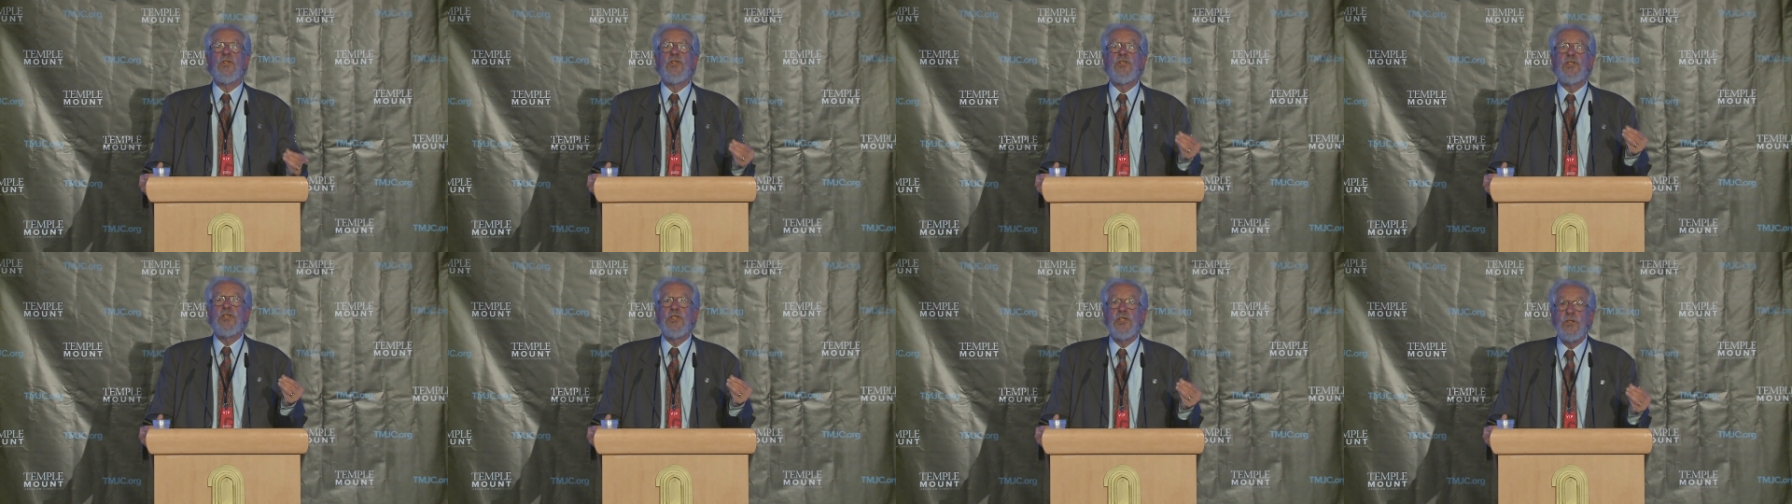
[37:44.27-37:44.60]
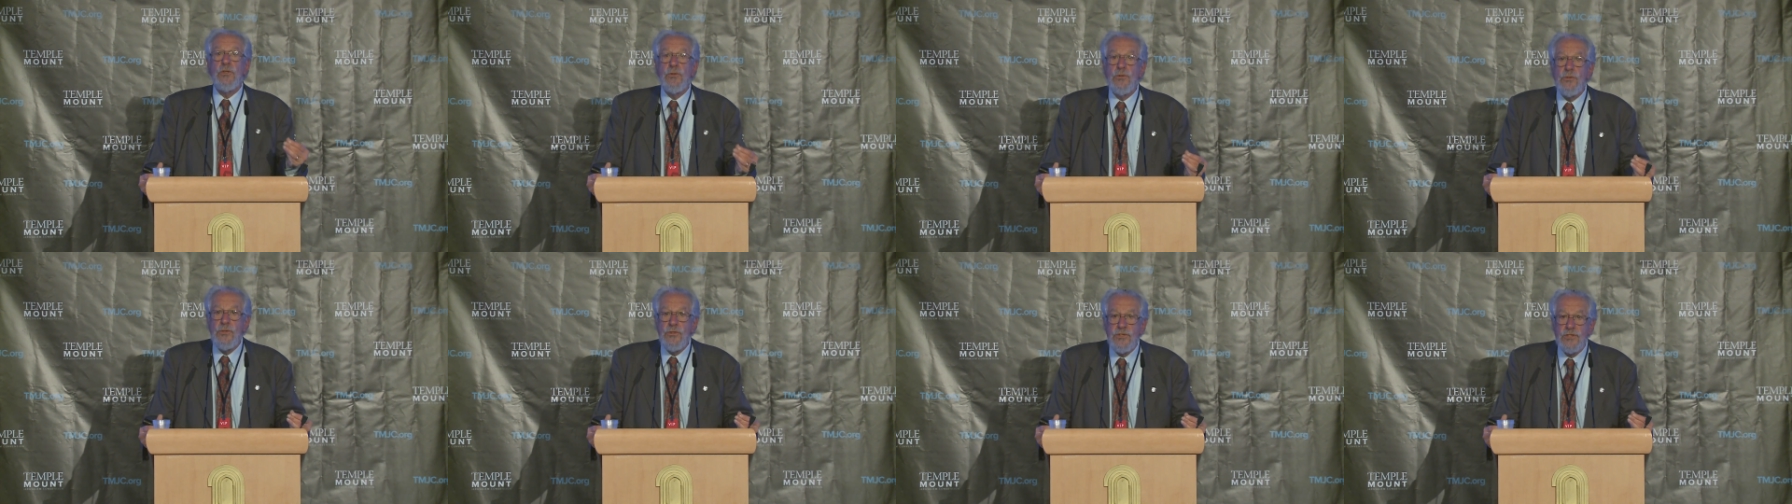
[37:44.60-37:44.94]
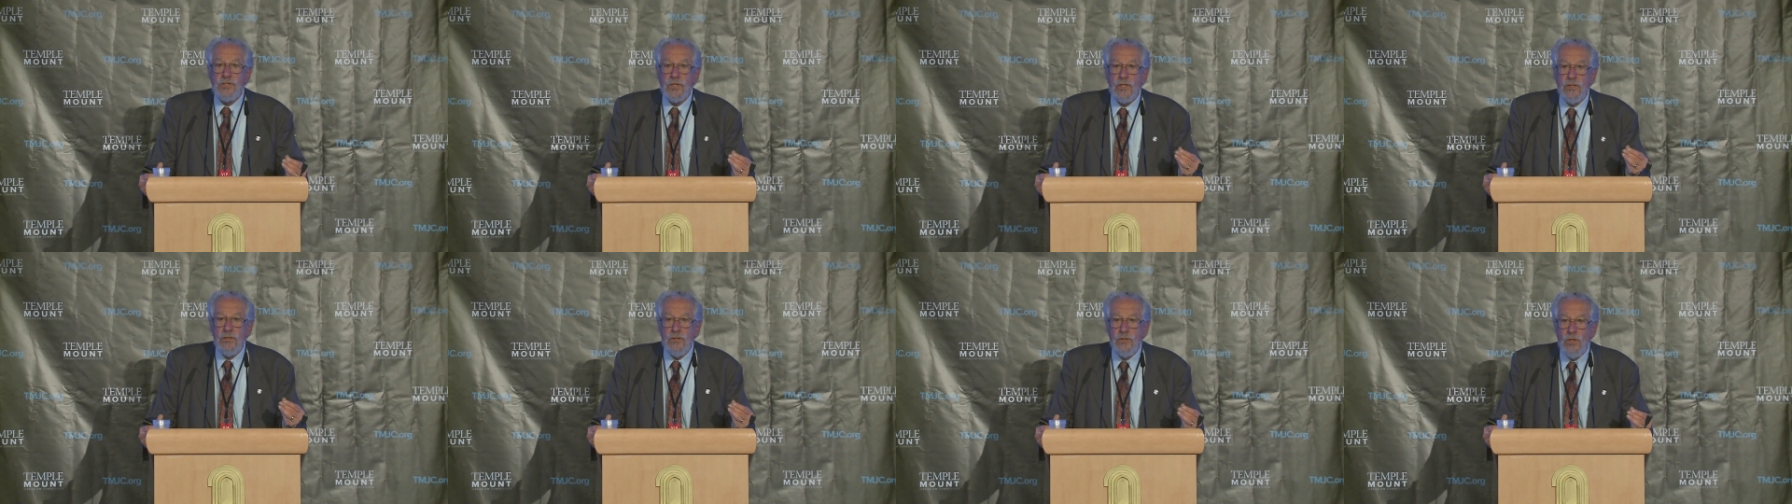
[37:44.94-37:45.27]

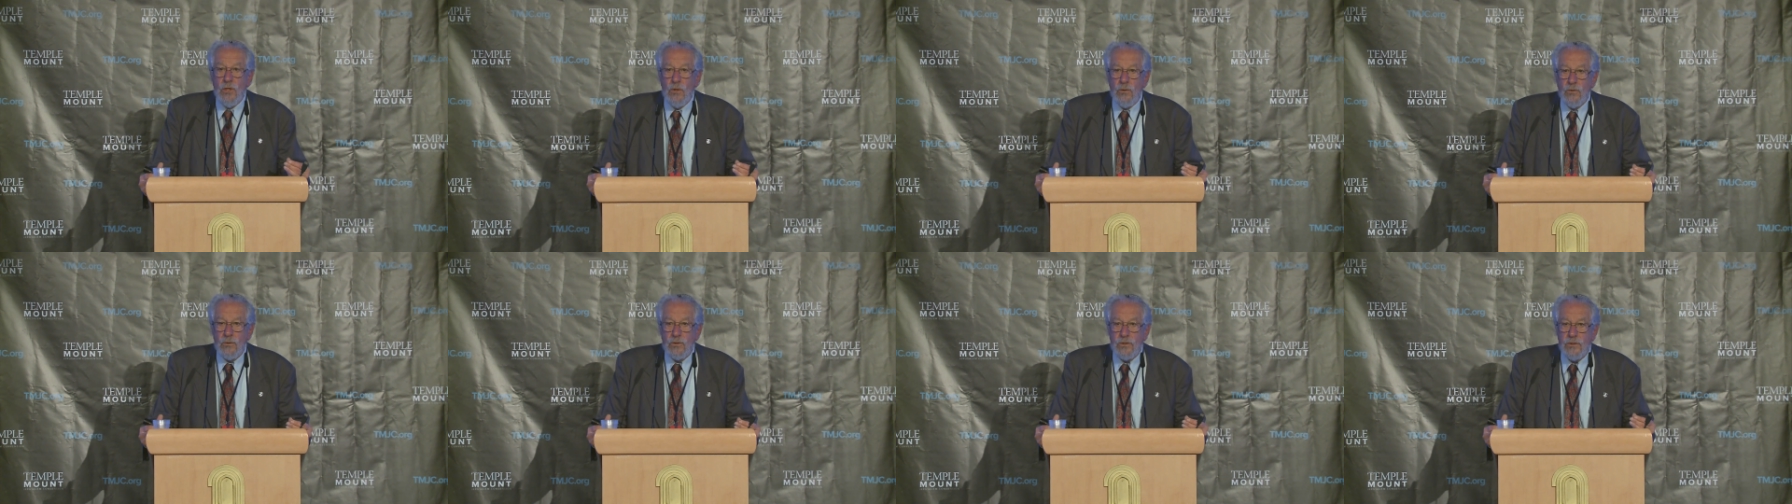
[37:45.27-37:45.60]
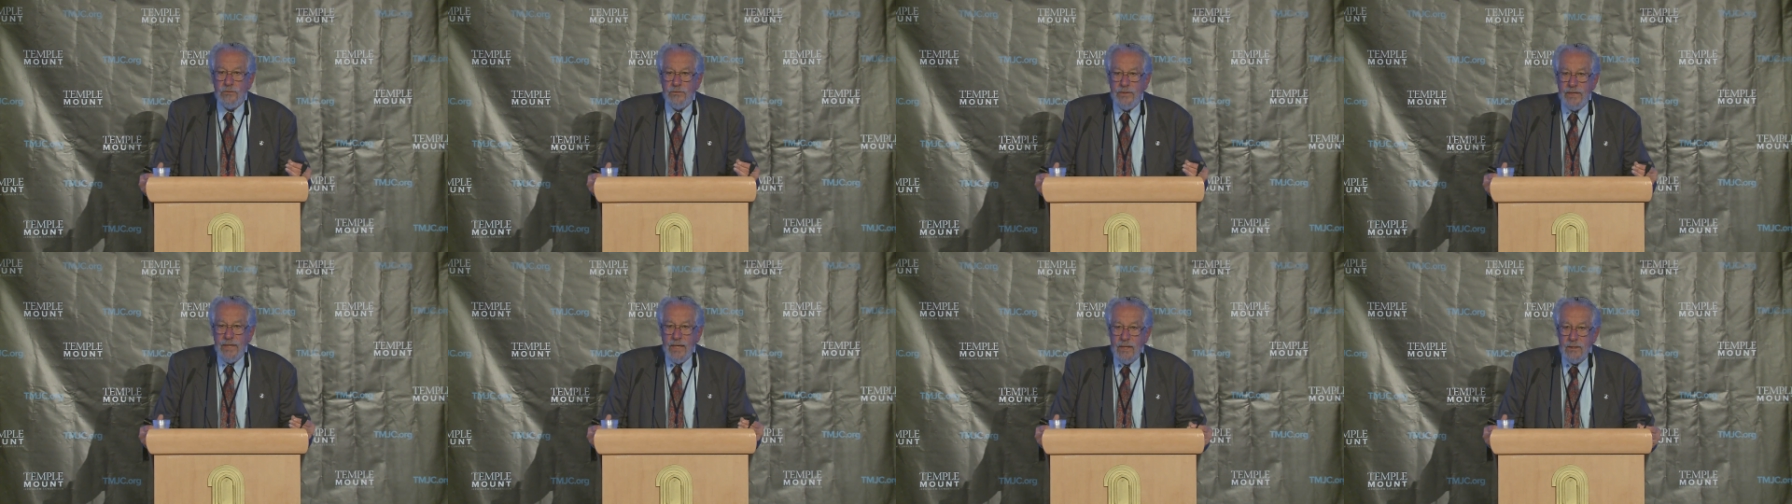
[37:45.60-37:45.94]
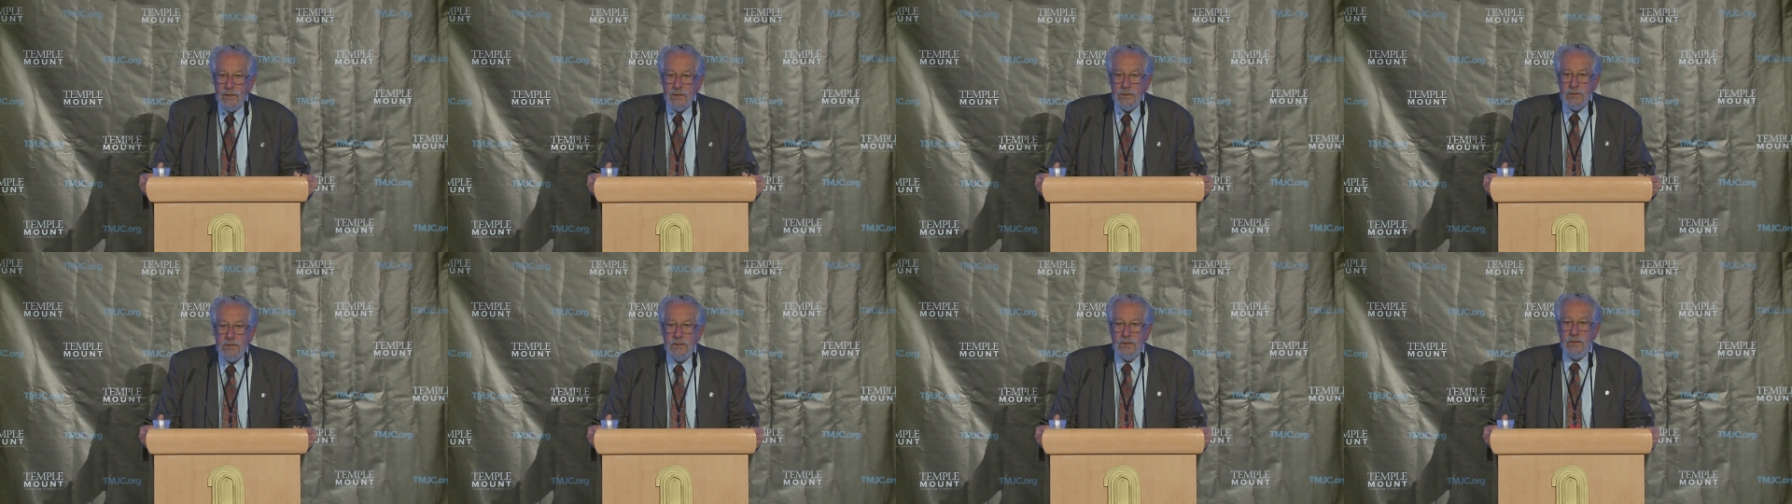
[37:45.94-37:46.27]
Jews know the
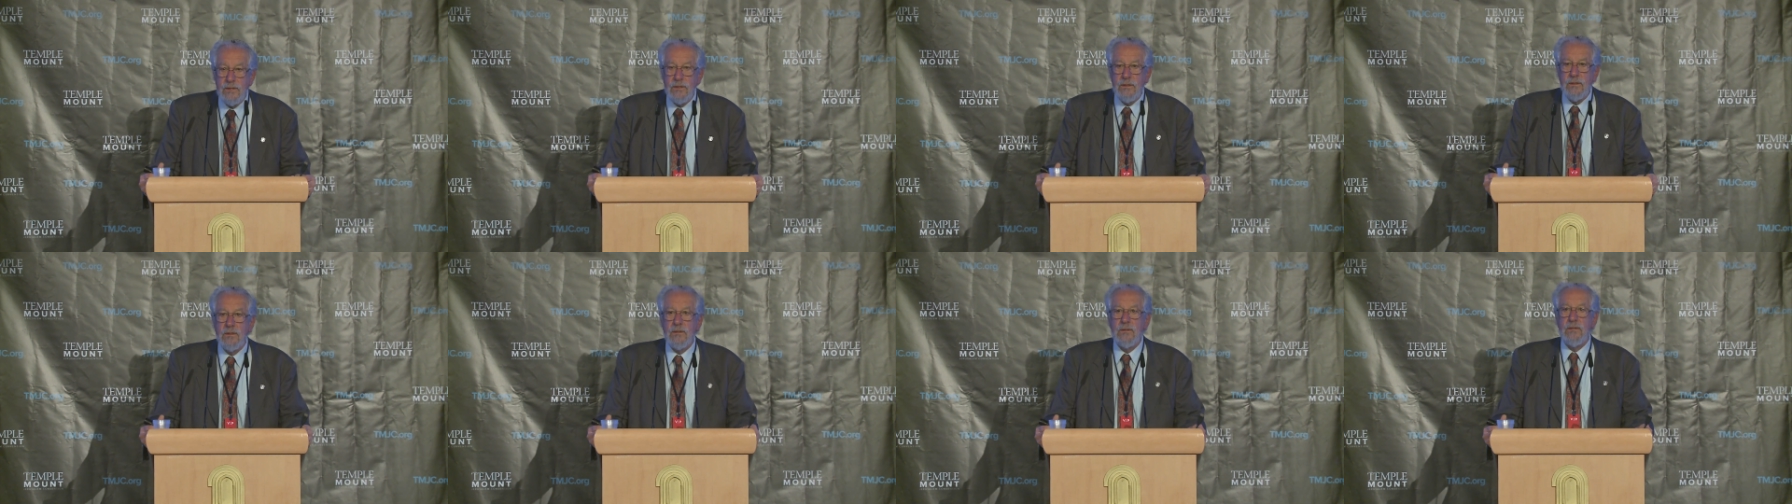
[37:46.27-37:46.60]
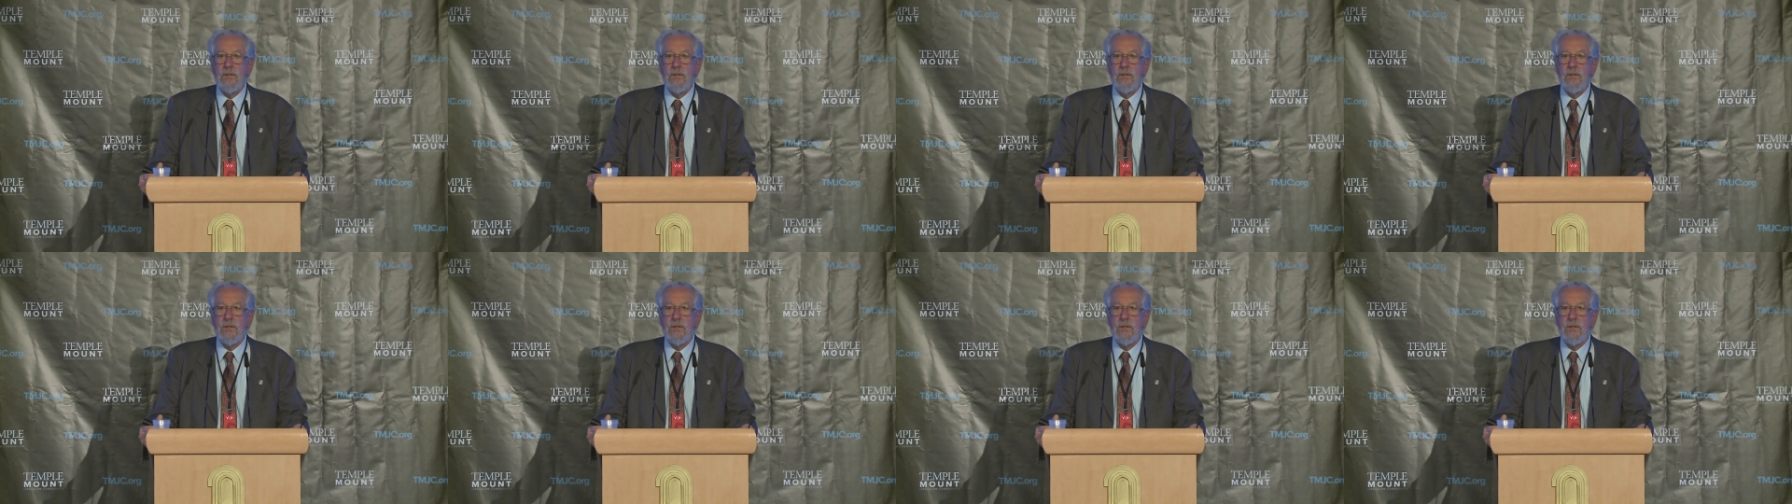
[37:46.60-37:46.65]
reality,